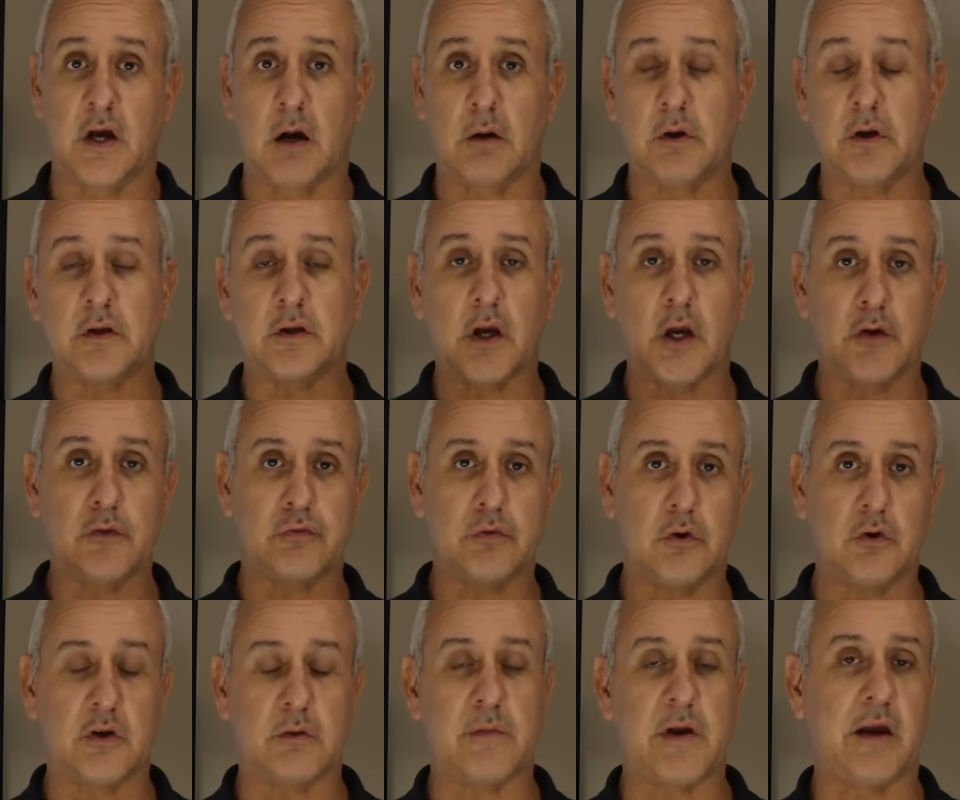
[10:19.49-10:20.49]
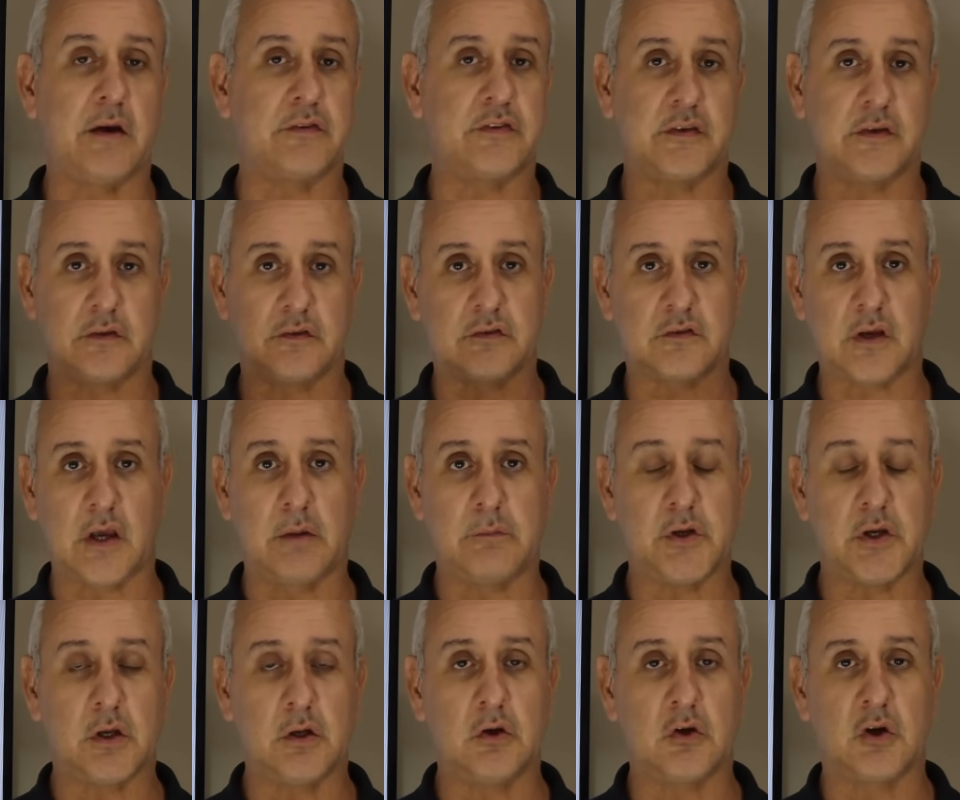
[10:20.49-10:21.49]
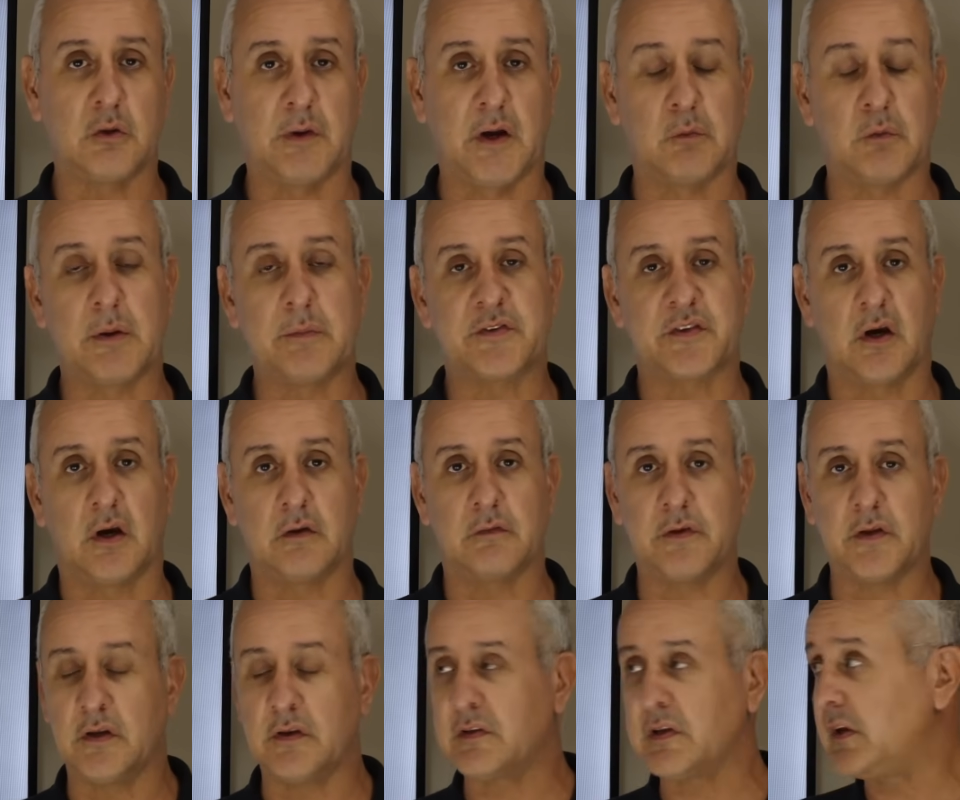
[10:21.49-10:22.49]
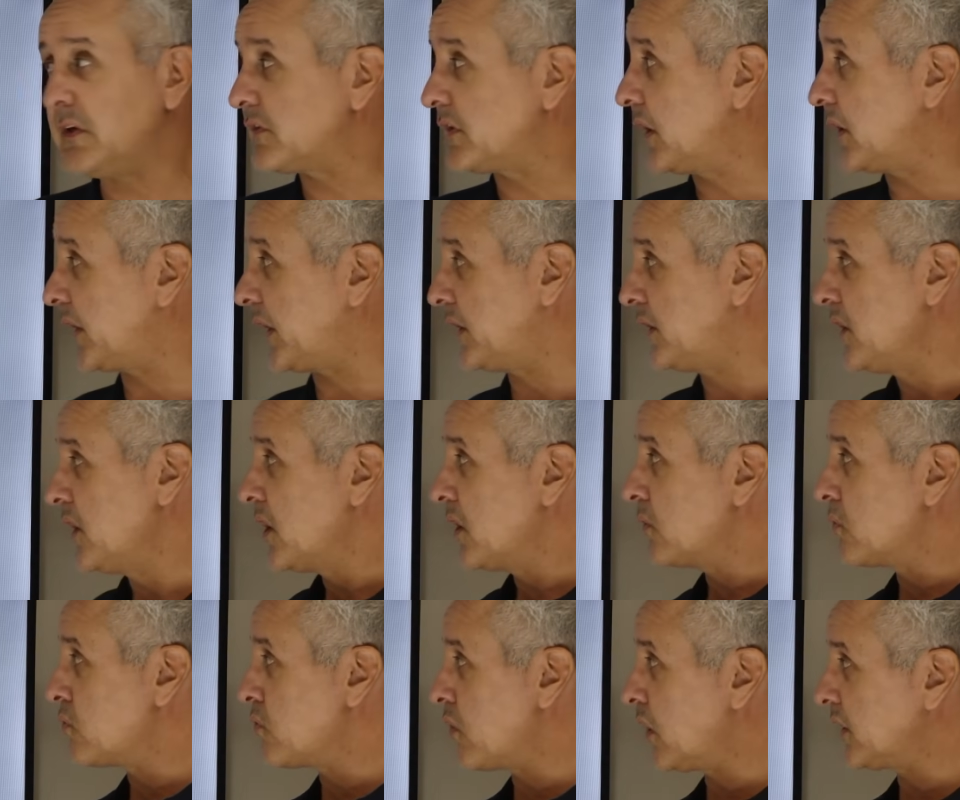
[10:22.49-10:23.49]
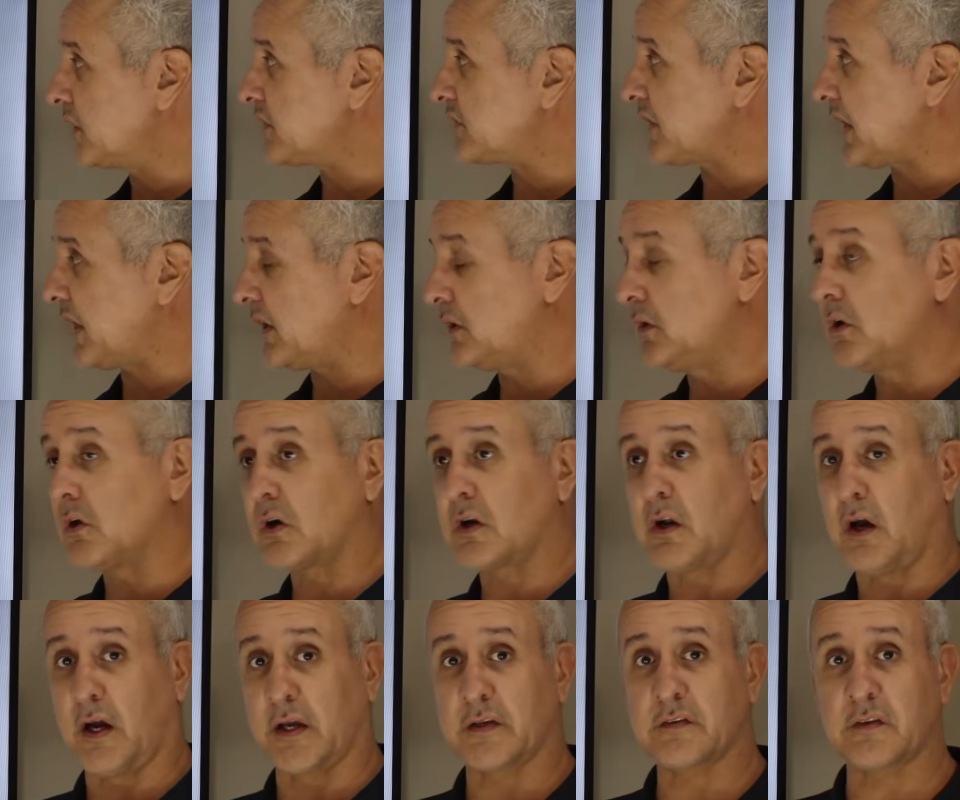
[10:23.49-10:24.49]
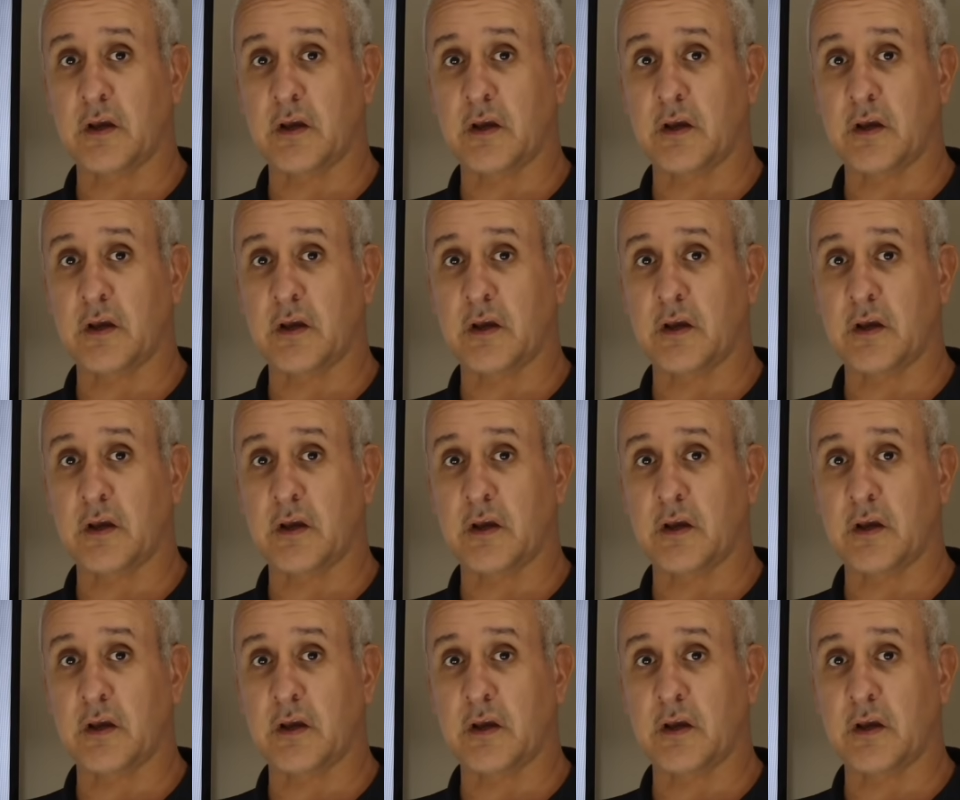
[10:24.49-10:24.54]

I won't go through all the maths, it's you can look on my website for the detail there. What does that look like?